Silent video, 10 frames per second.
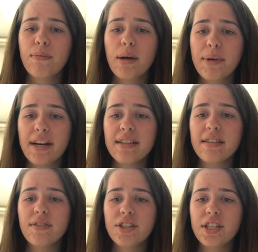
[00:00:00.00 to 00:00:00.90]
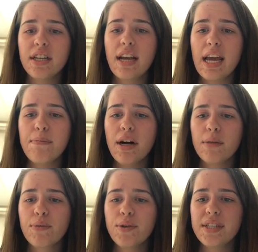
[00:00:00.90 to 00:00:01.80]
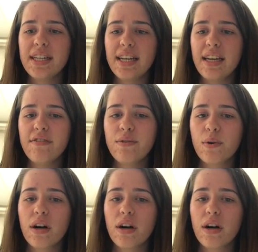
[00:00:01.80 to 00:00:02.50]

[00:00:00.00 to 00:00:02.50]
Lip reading: appearance of the gene apolipoprotein E4